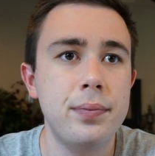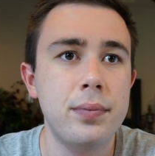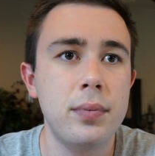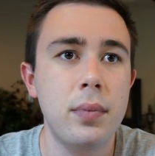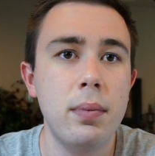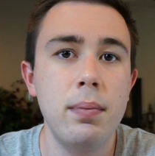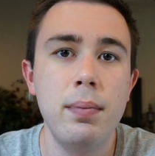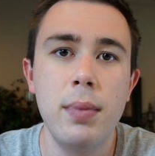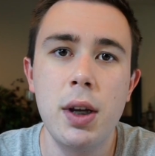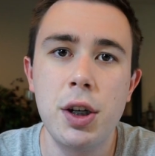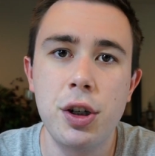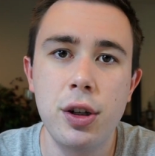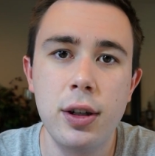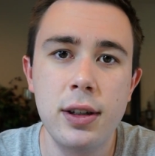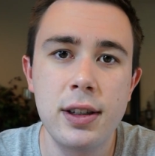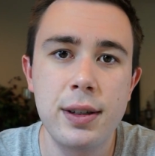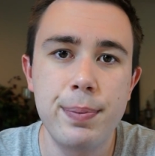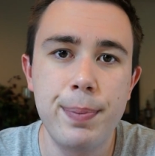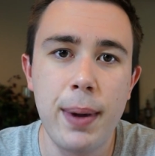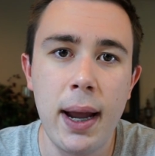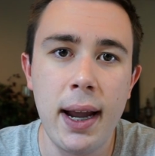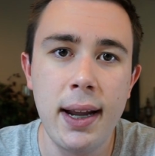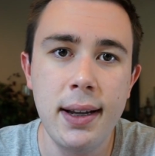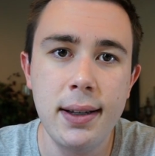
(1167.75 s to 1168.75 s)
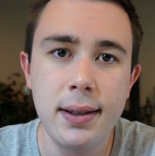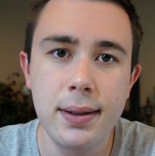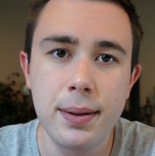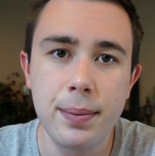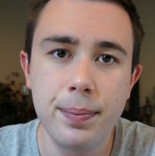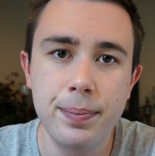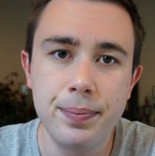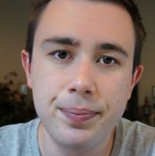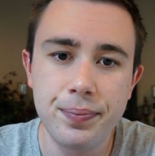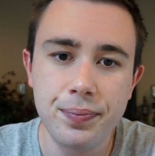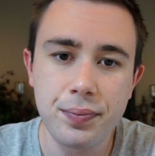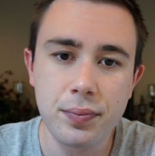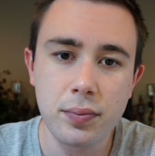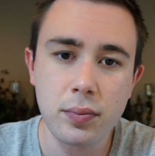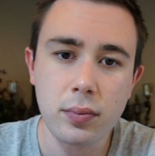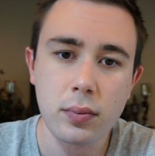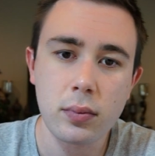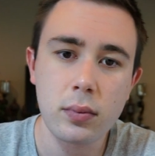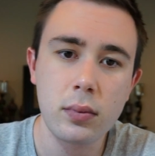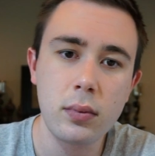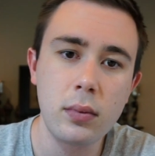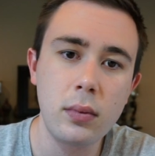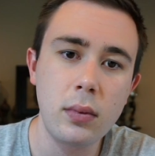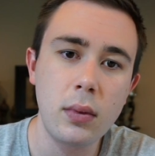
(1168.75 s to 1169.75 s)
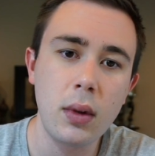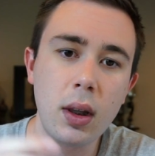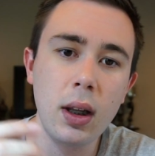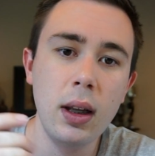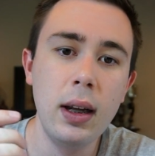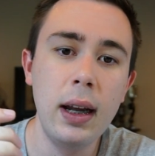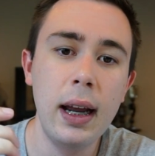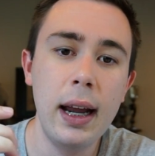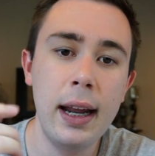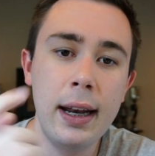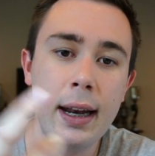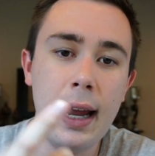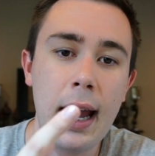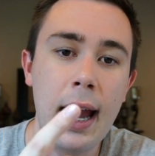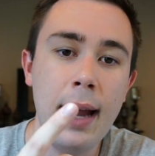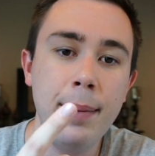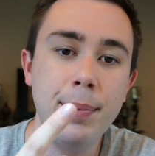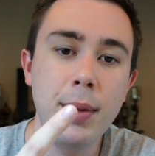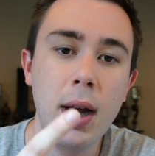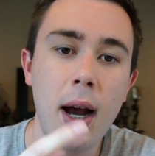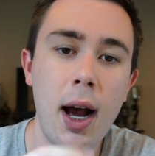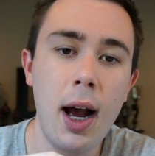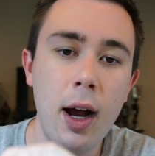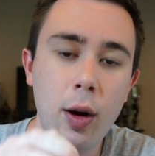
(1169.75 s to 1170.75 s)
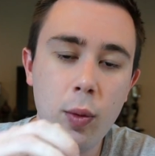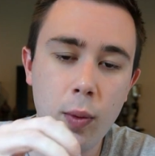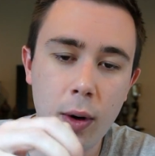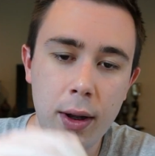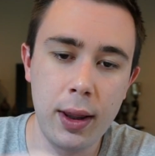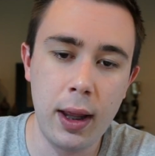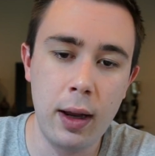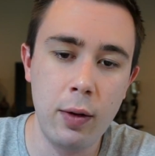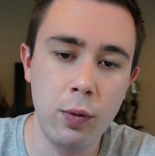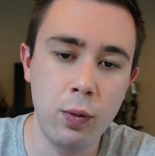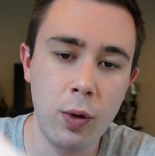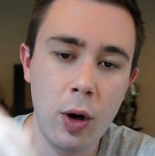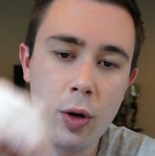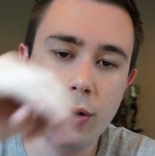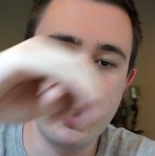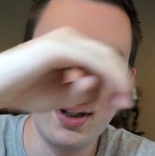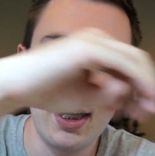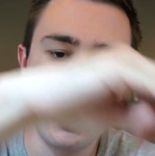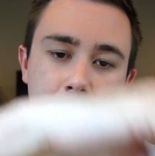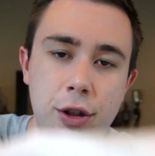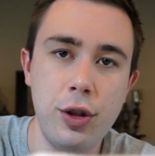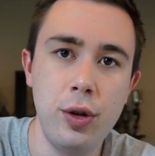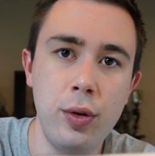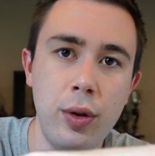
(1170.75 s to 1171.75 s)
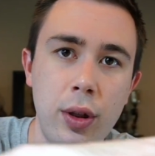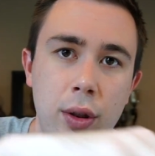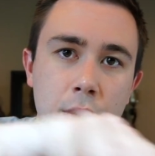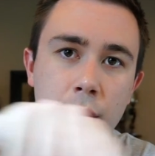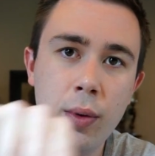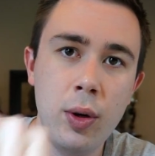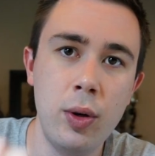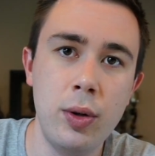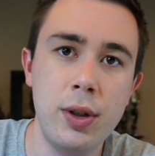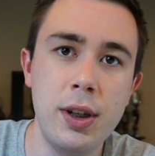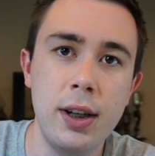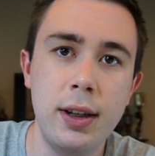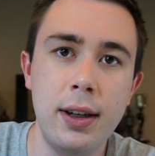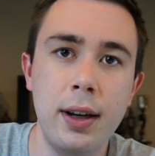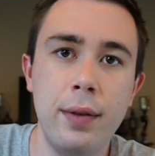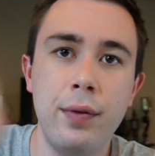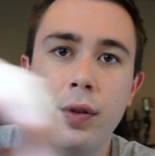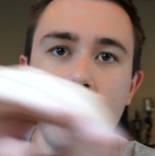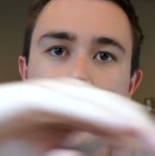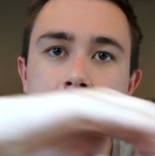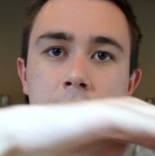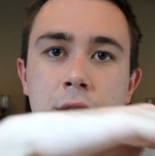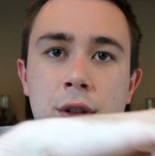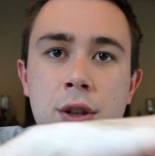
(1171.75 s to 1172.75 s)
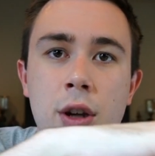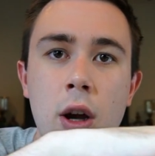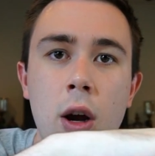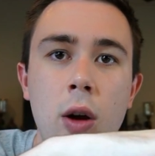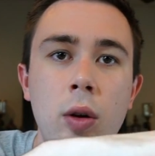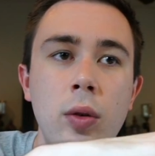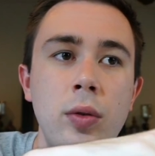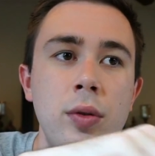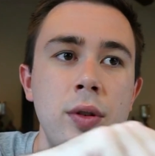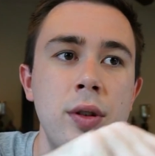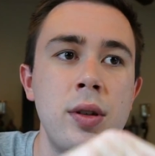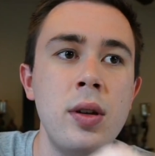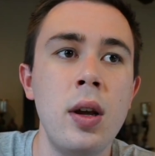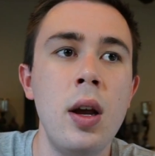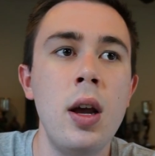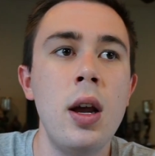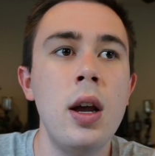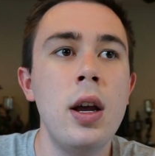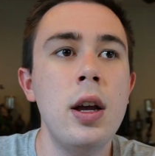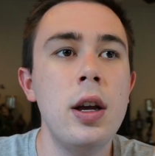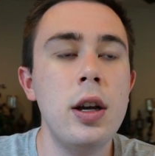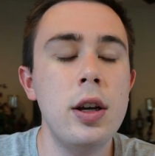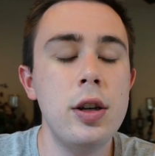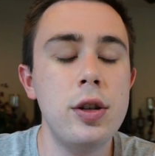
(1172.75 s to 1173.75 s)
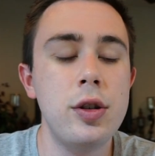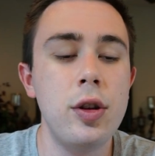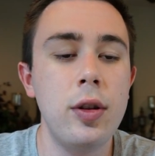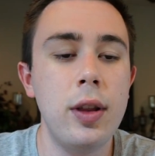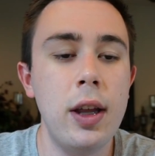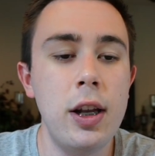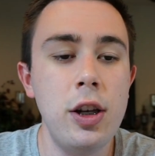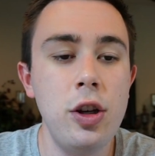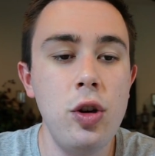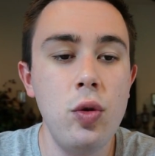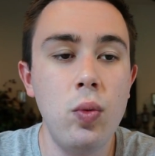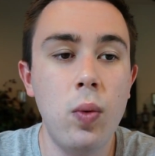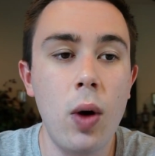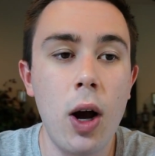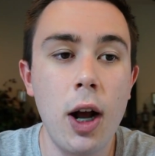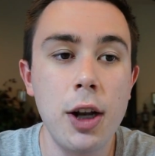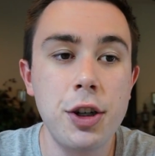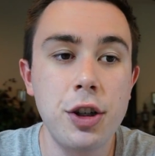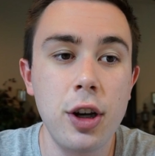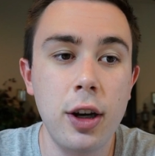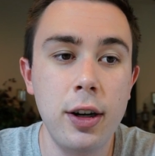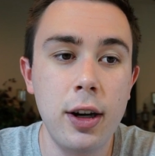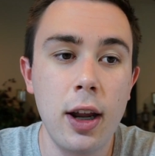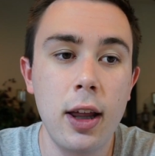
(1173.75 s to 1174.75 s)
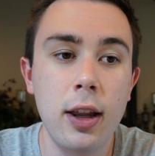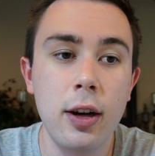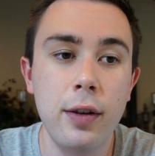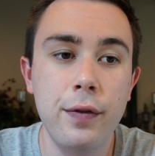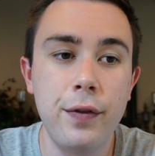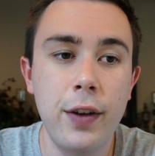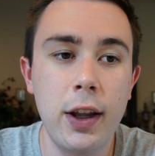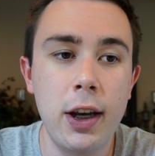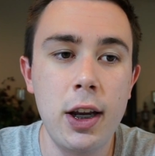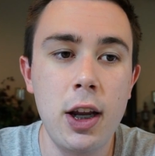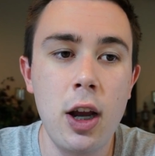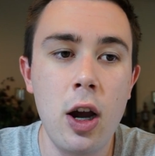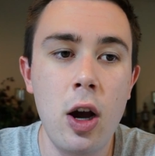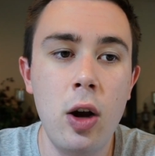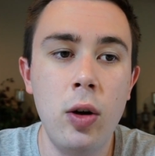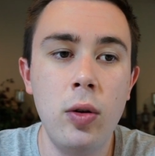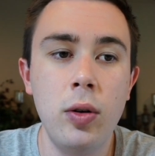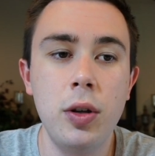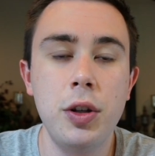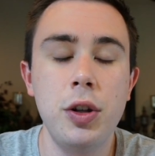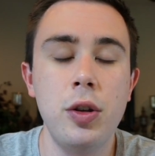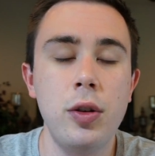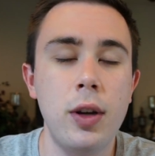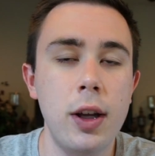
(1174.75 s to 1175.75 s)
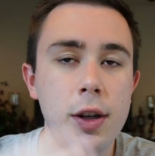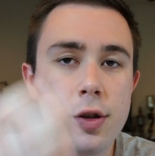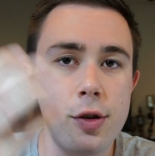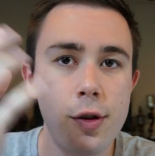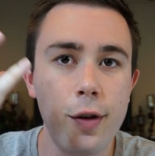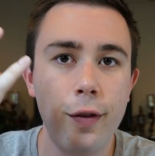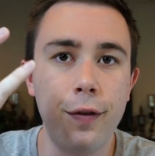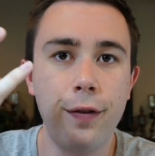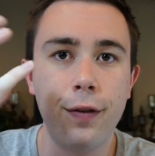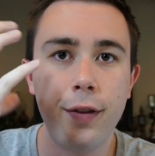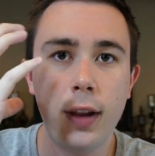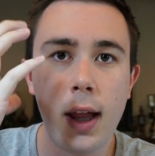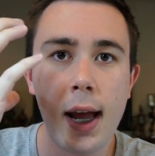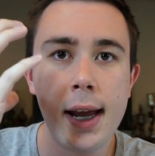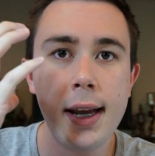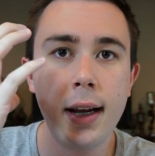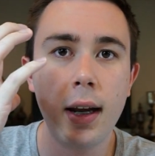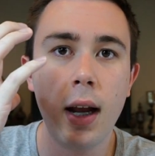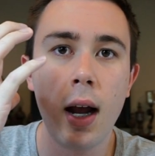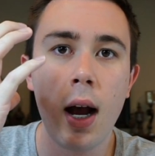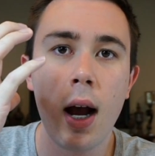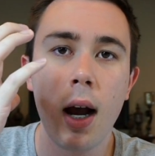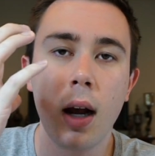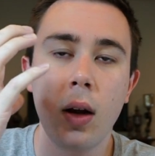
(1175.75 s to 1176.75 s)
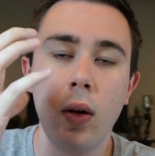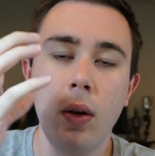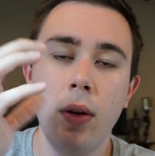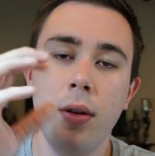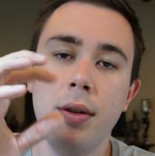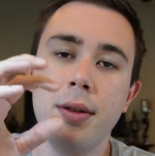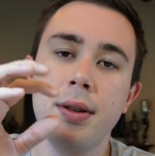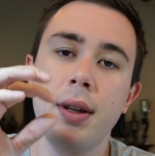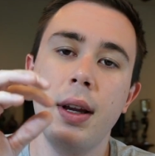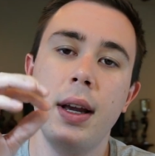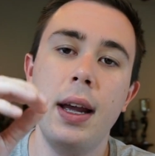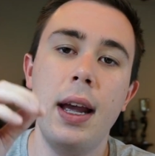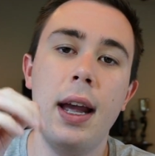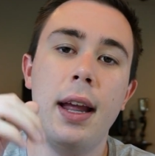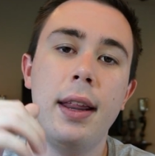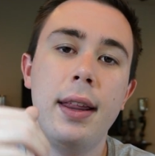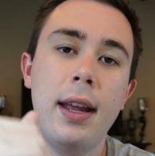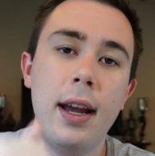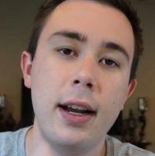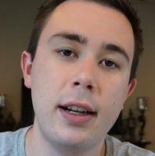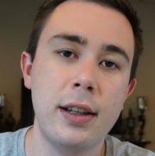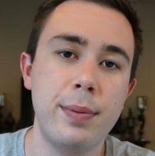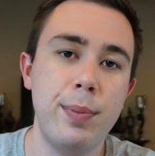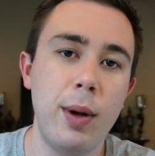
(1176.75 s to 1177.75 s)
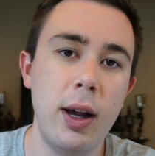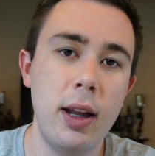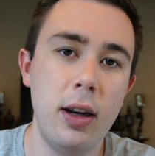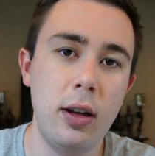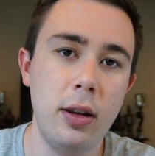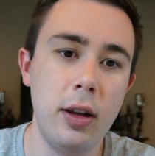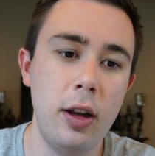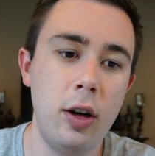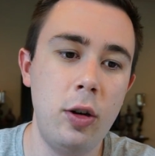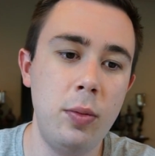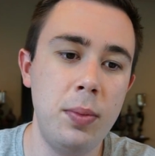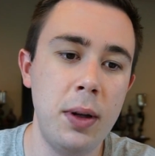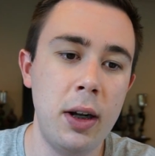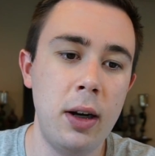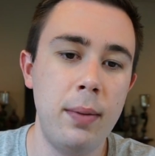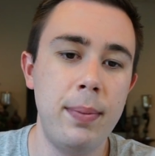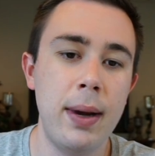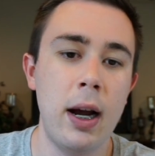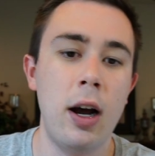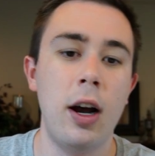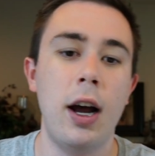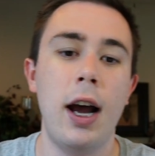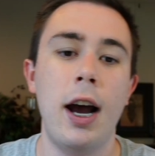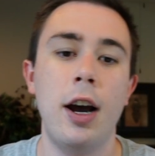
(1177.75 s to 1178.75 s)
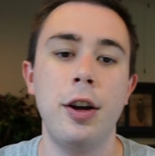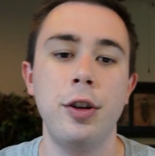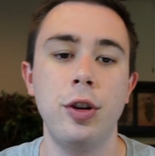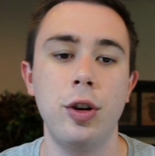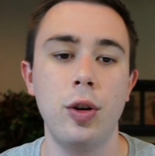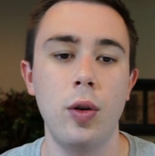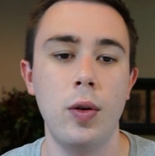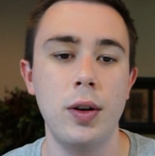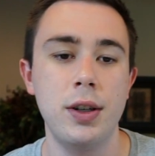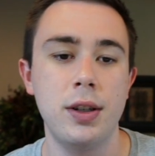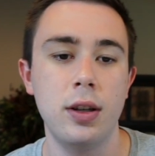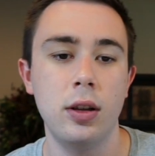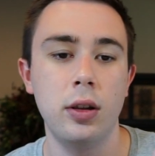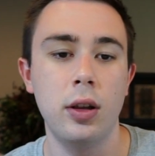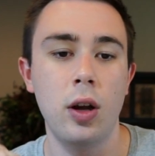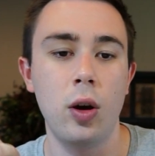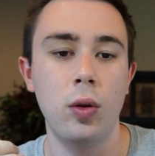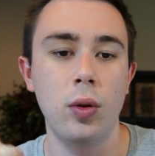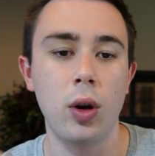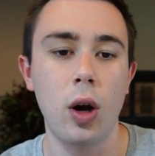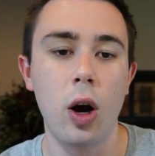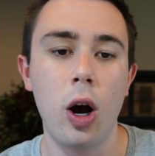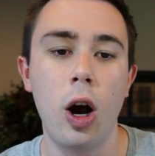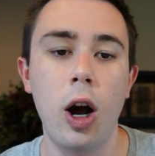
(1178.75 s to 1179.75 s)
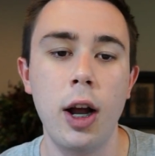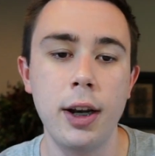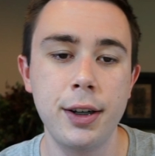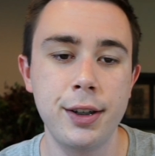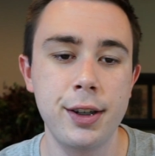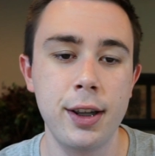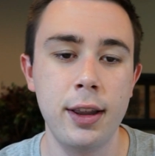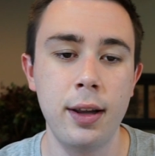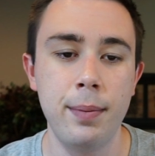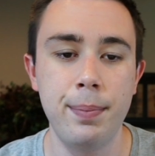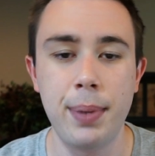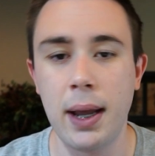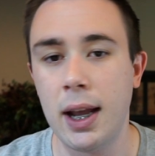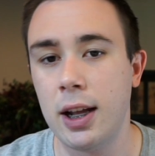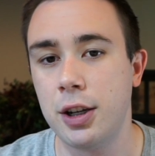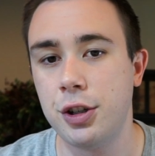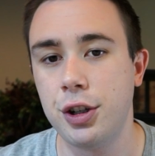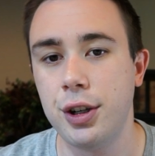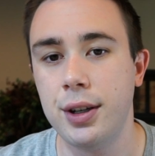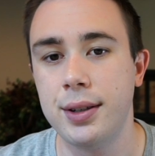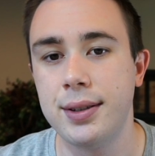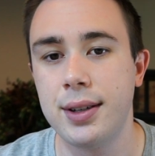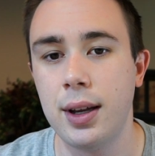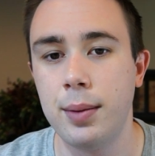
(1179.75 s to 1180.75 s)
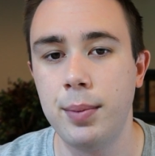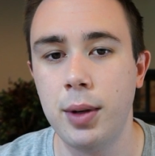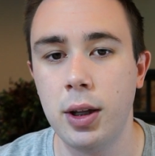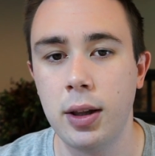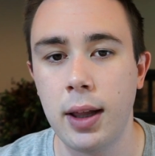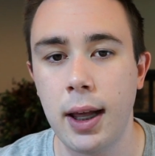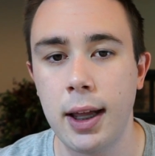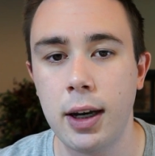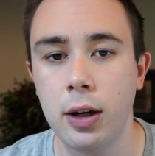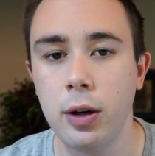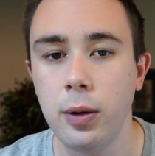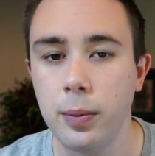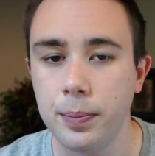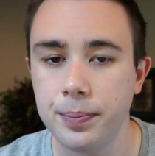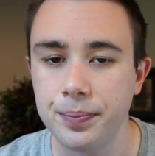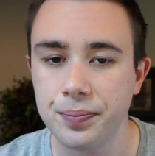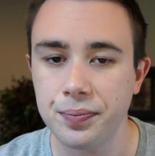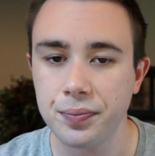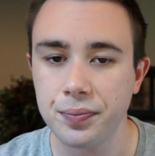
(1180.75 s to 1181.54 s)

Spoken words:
Mission Space, in Epcot, where they rotate you through to different zones. So then you watch another video, you get your flight goggles, and they explain a little bit about how you're going to load onto the Banshee simulator.